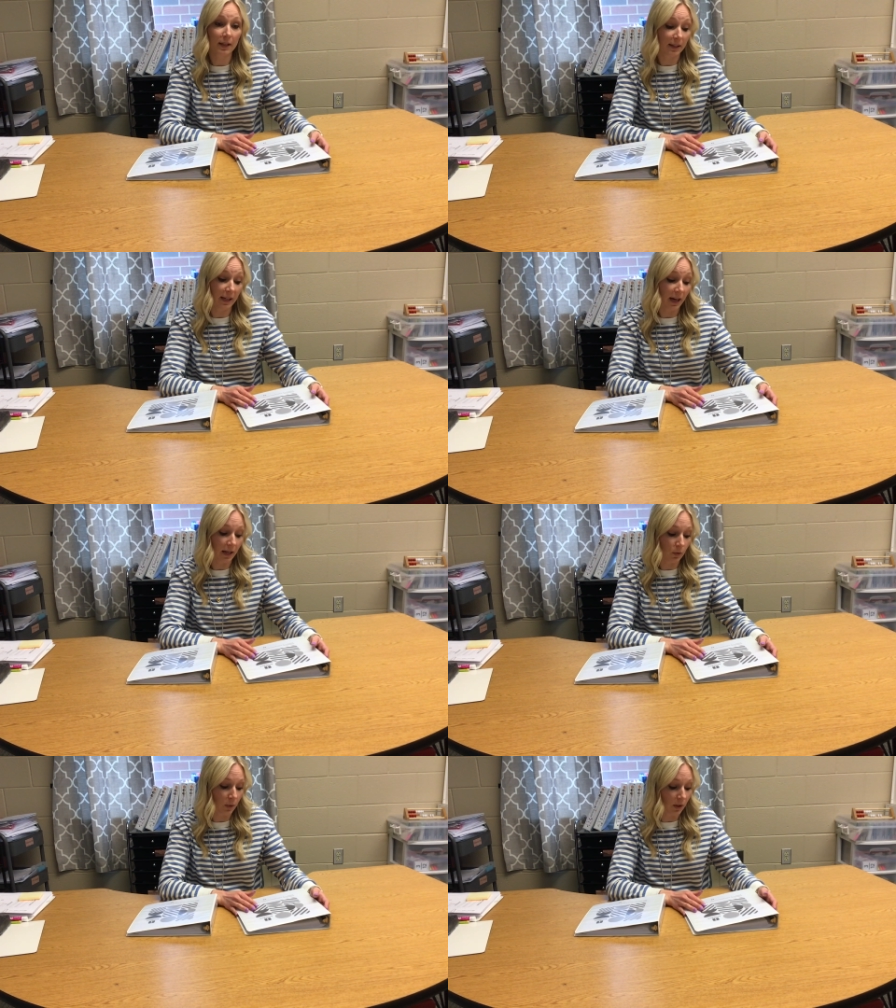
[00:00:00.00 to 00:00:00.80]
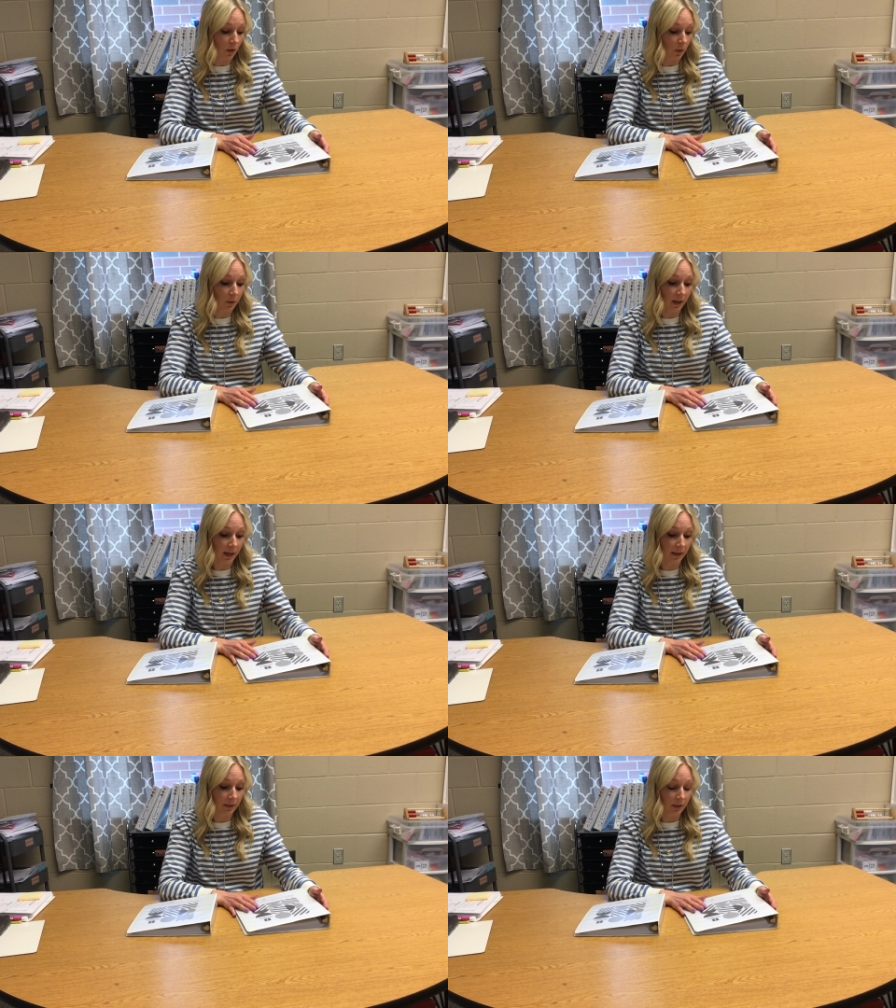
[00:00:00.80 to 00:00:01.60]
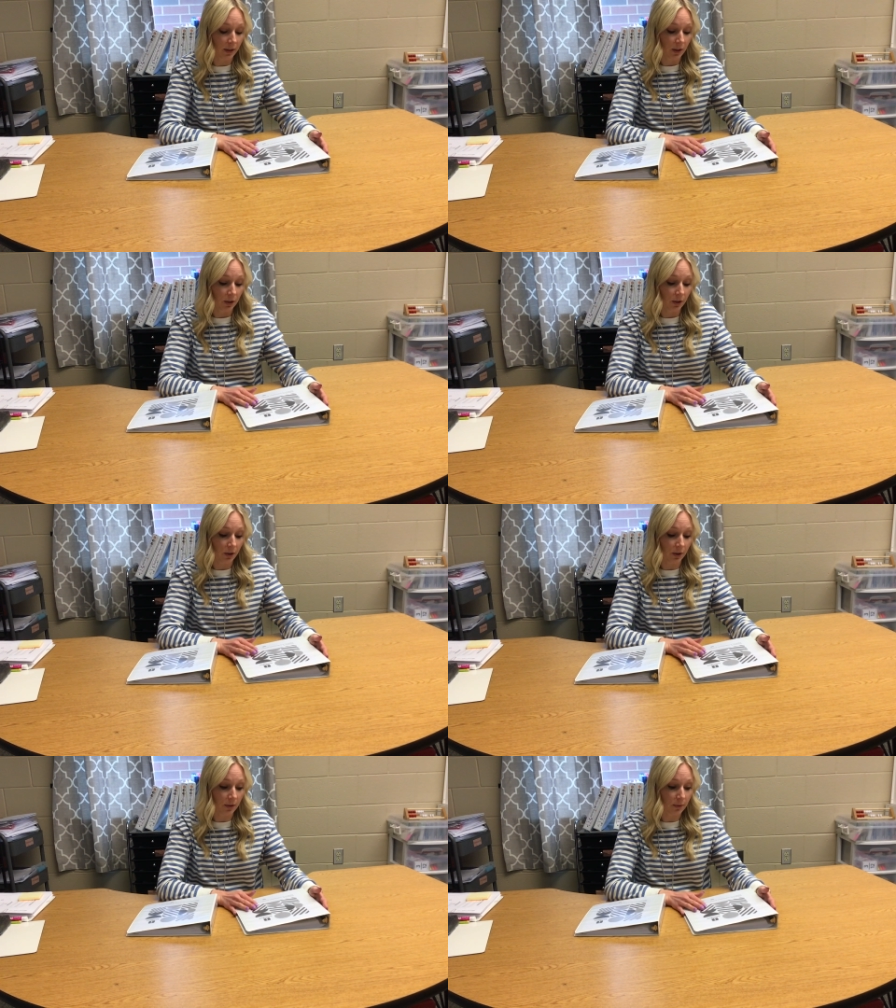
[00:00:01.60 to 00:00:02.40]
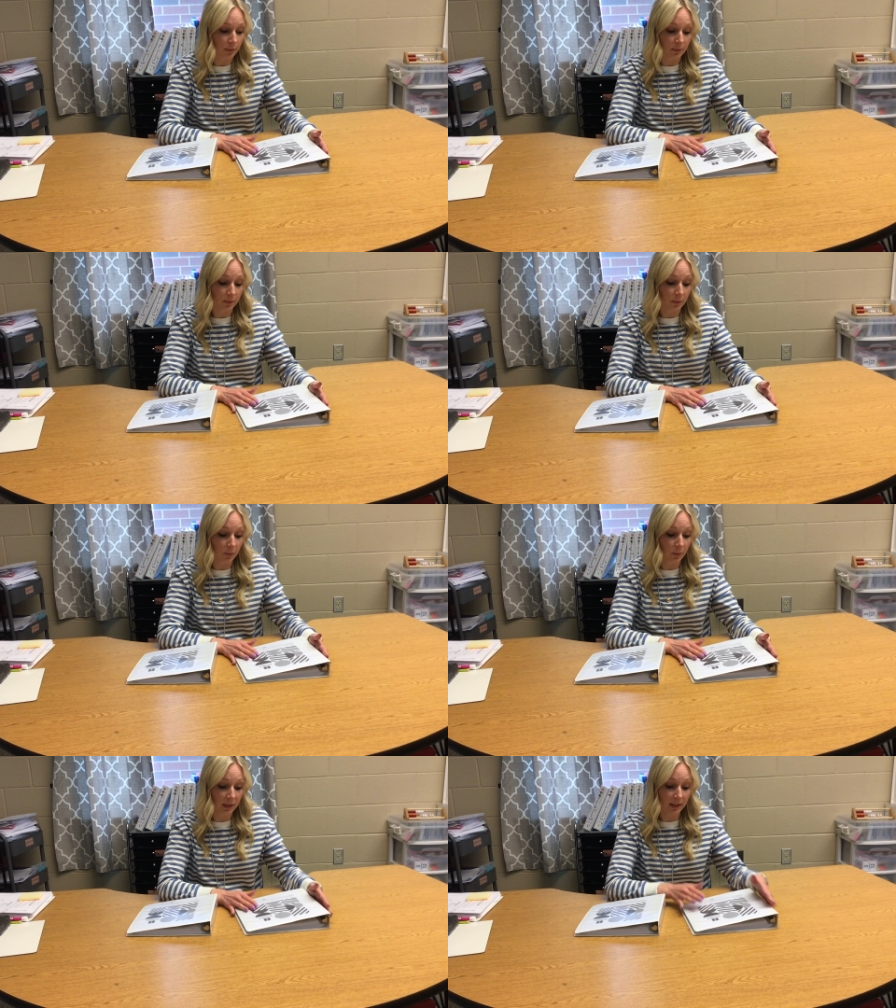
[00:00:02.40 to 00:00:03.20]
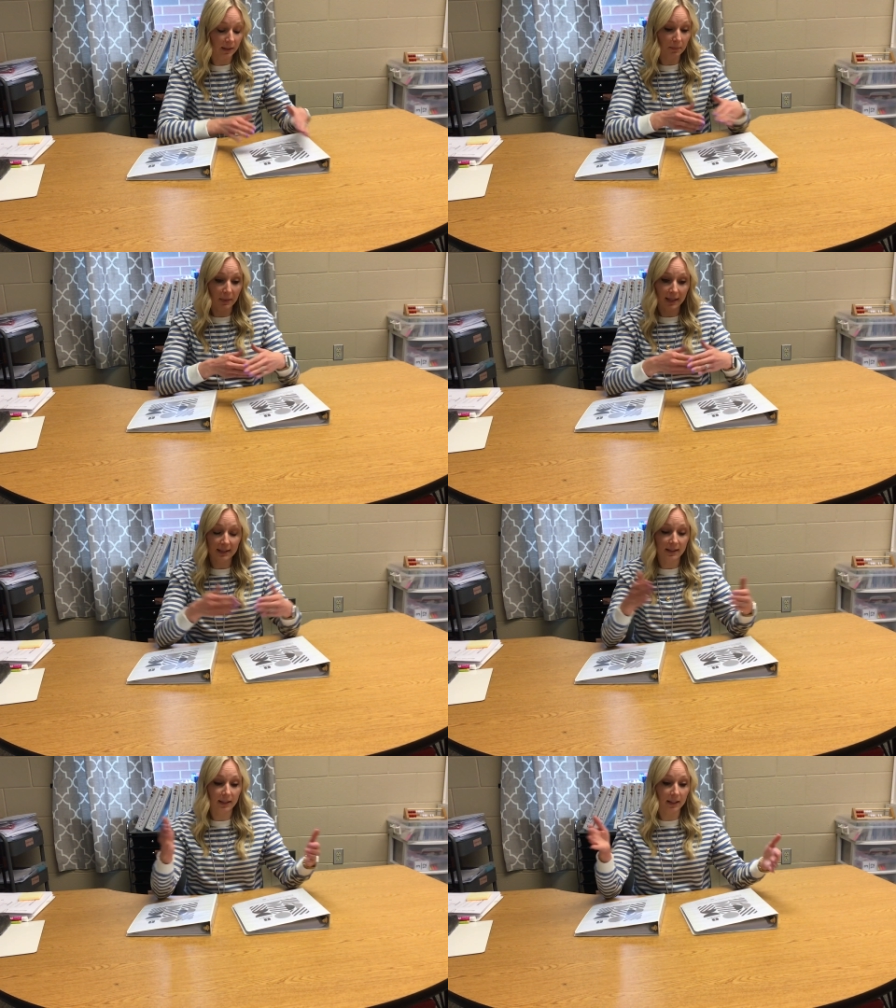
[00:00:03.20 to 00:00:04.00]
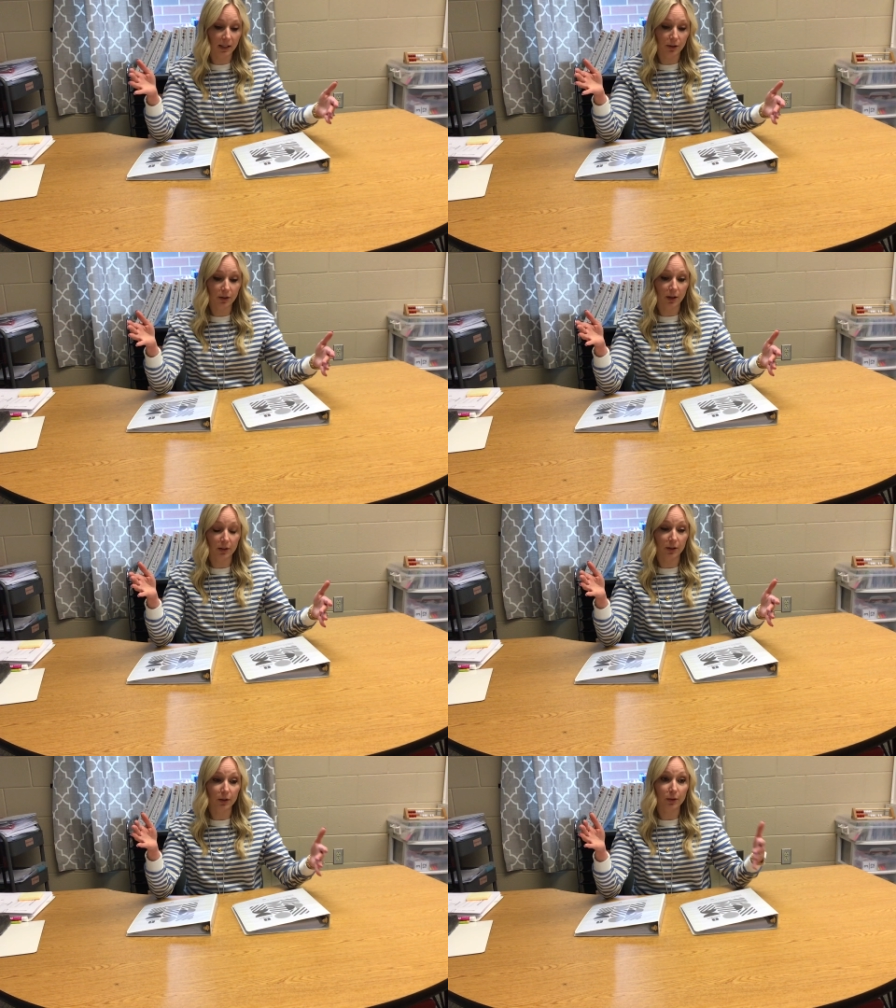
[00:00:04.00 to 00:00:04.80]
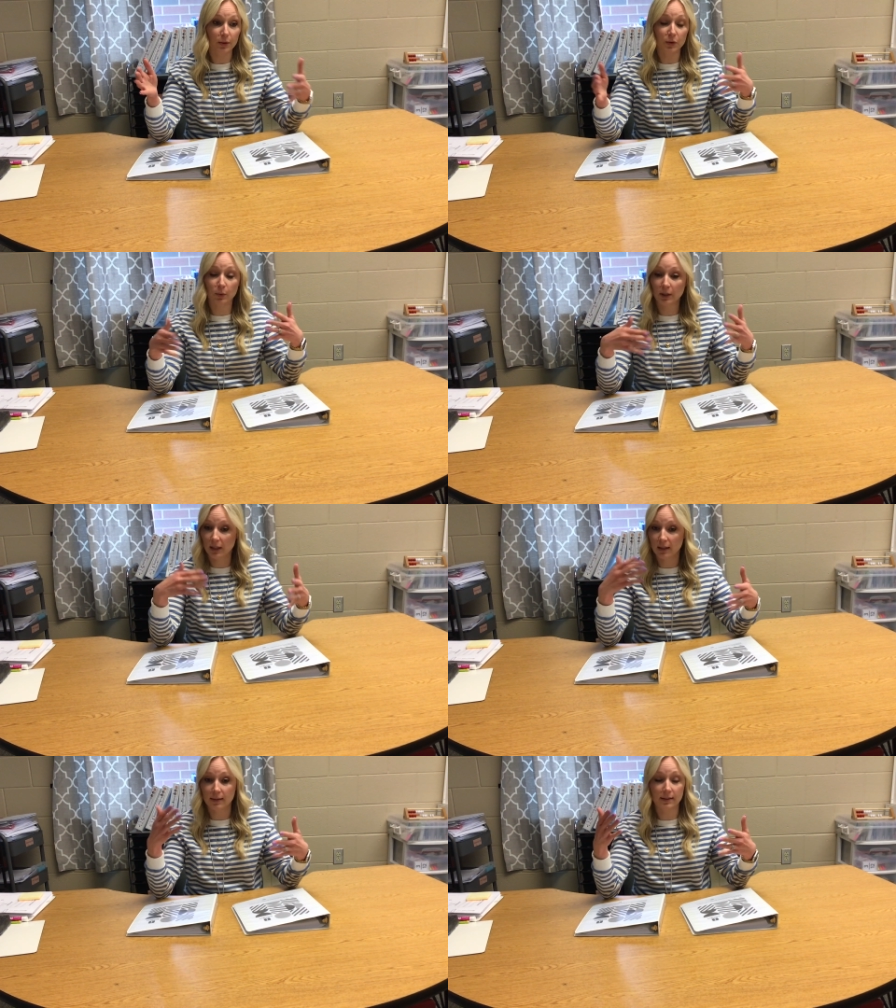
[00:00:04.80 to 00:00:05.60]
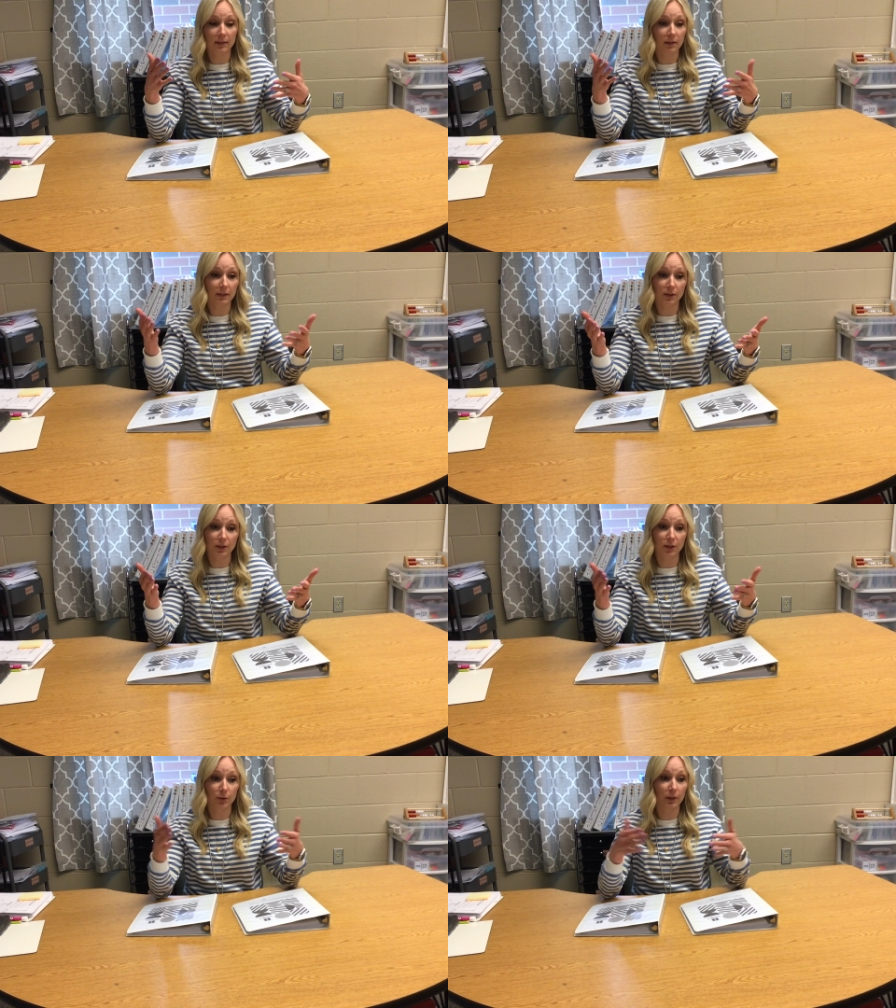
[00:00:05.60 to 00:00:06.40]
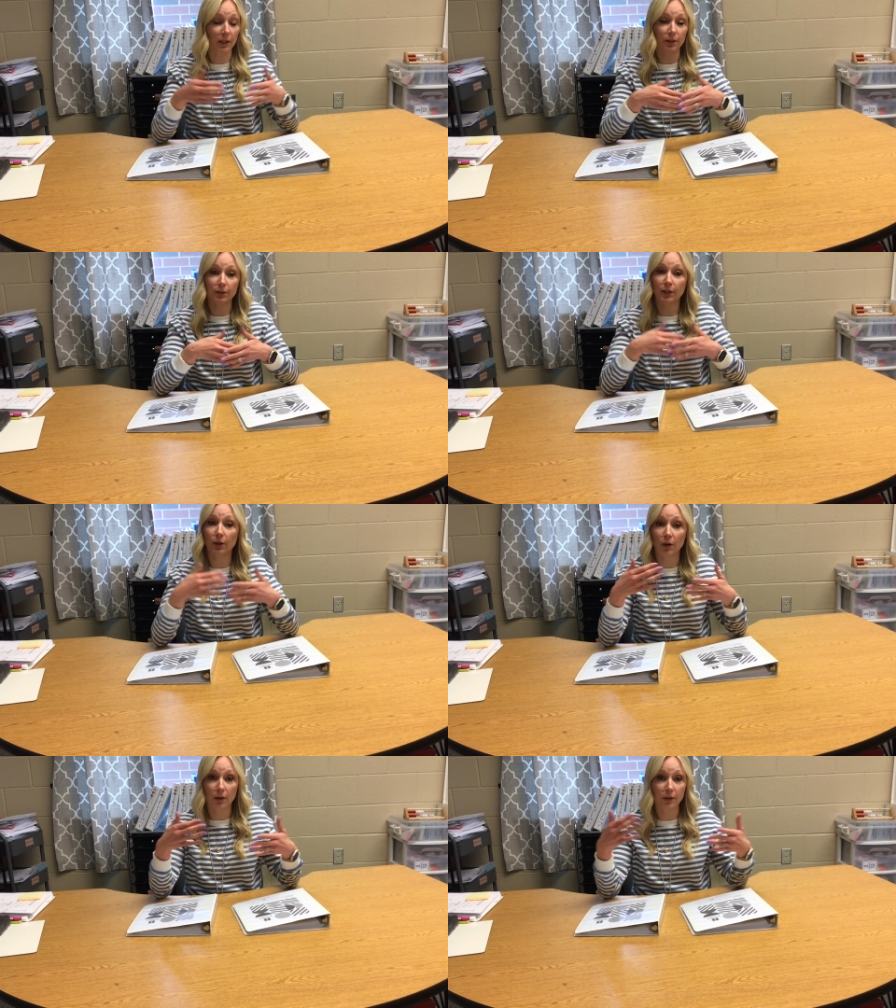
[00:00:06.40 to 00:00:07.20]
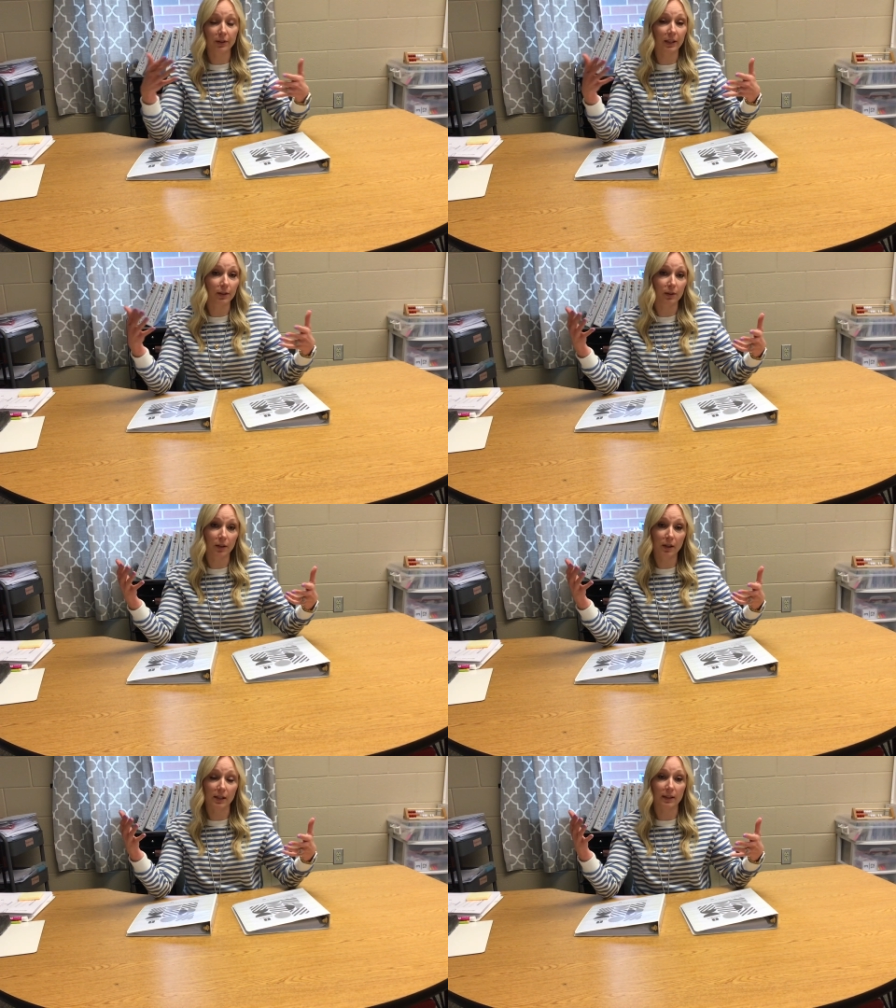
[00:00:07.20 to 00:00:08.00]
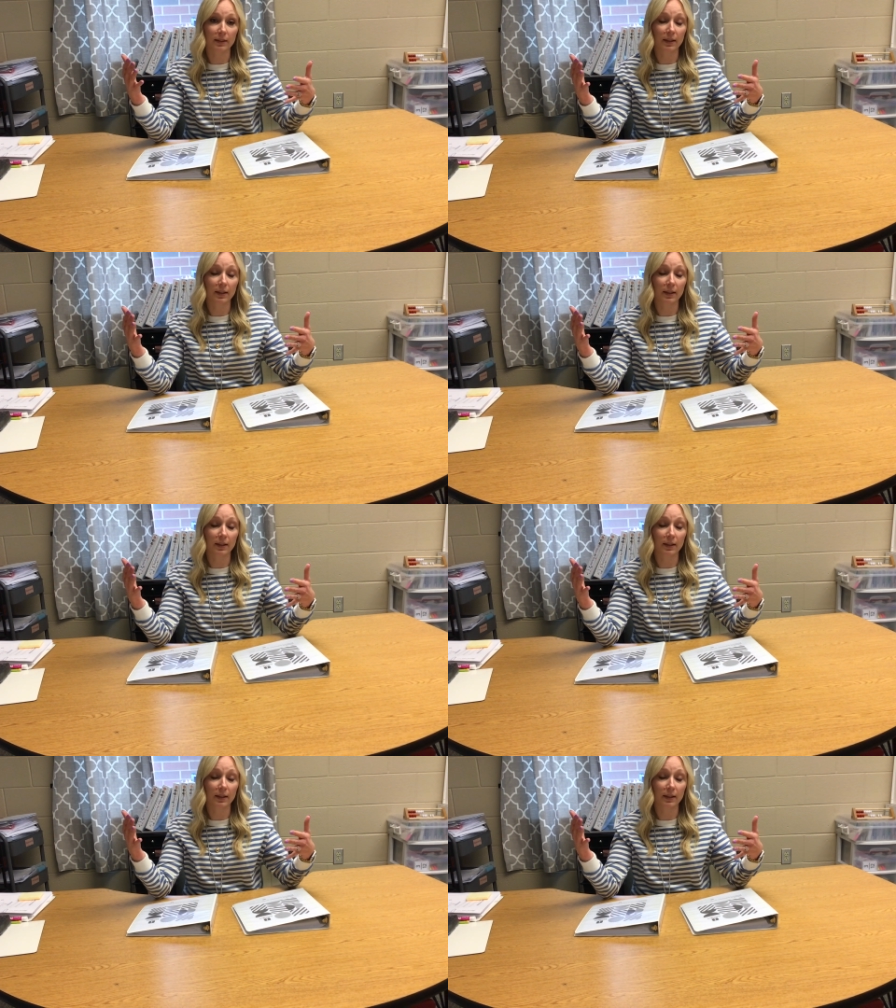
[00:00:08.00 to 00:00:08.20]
Yeah, and we know that, you know, we might see a kindergartner who is working on the skill of counting to 100 all year long.